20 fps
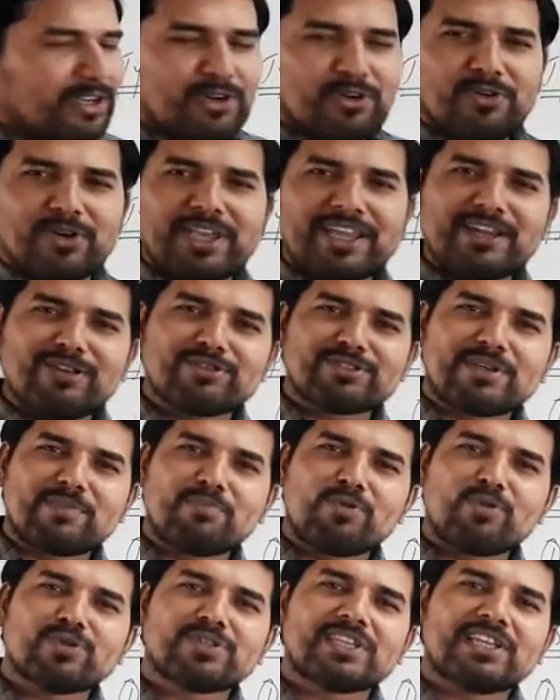Okay, now
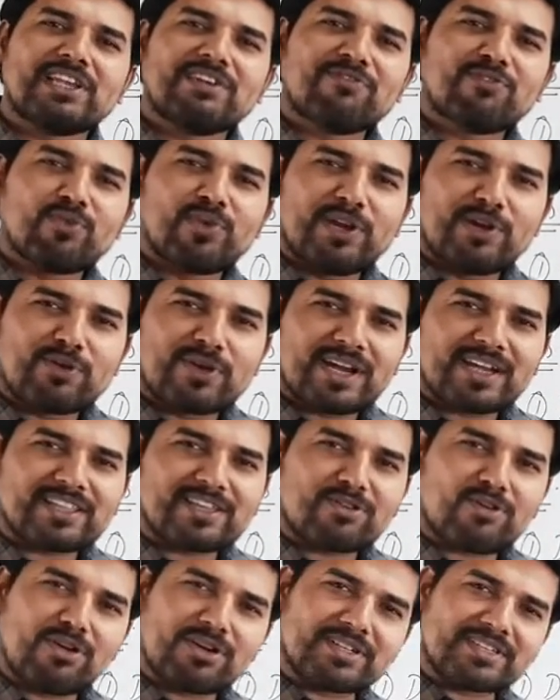suppose if we look at
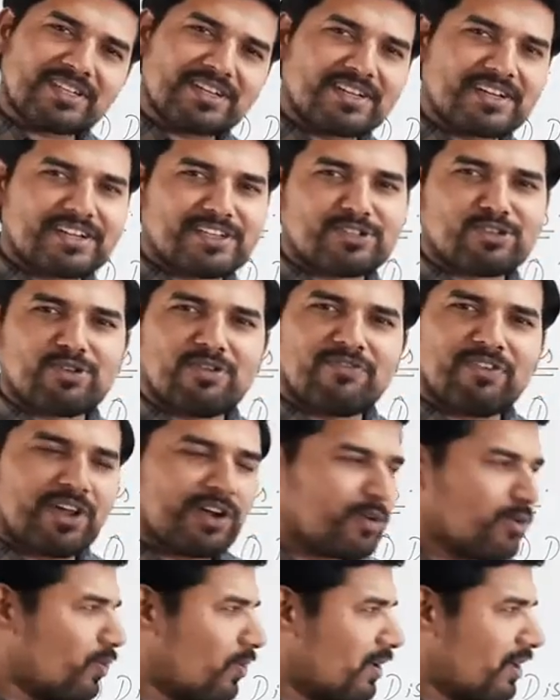the concentration of
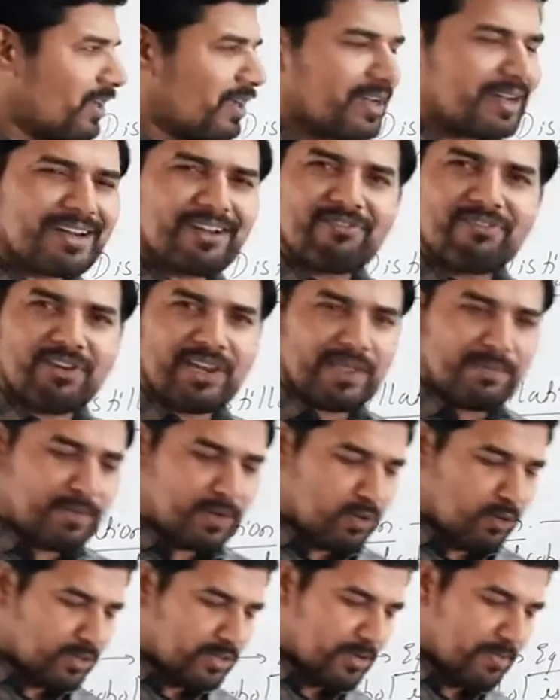alcohol roughly,
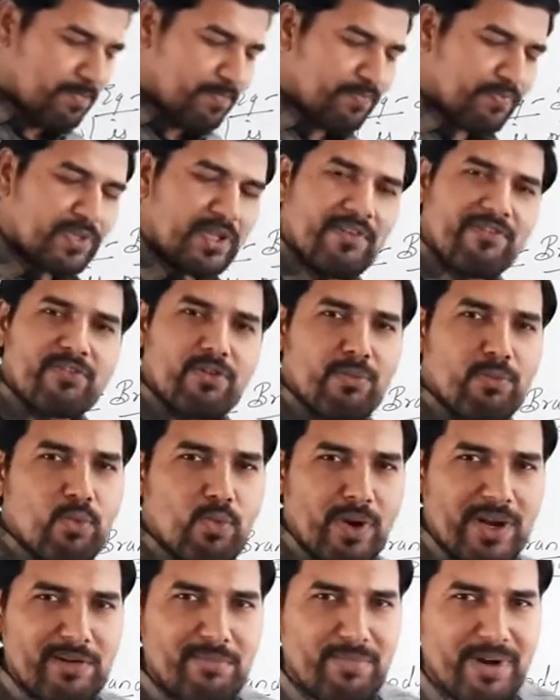because from
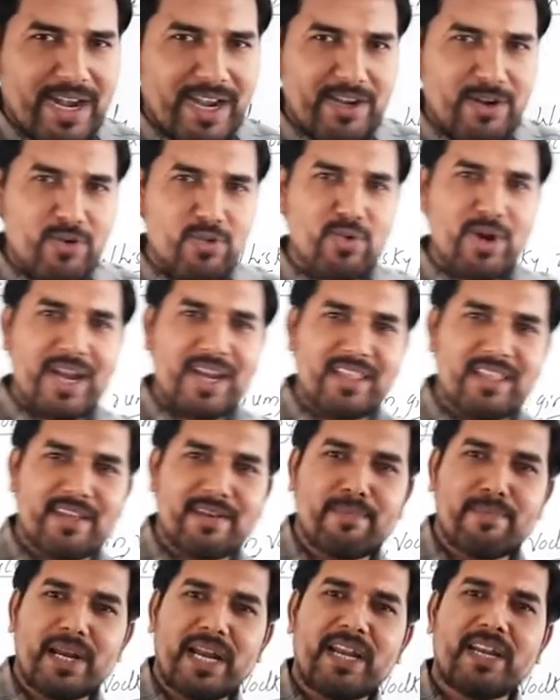one brand to
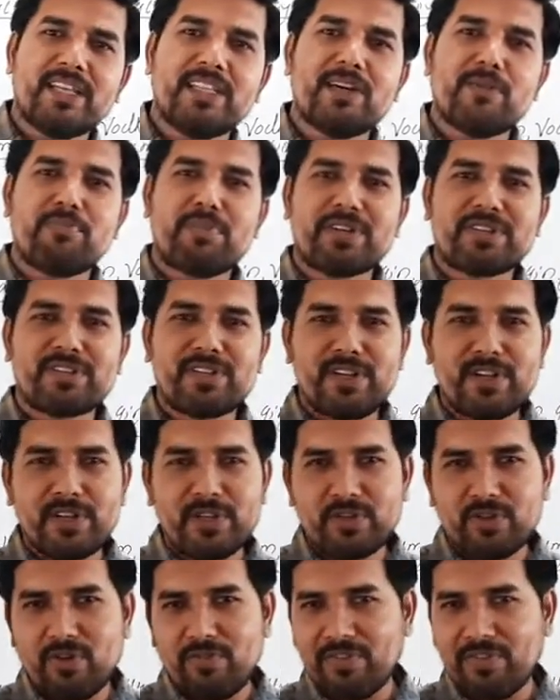another brand the percentage of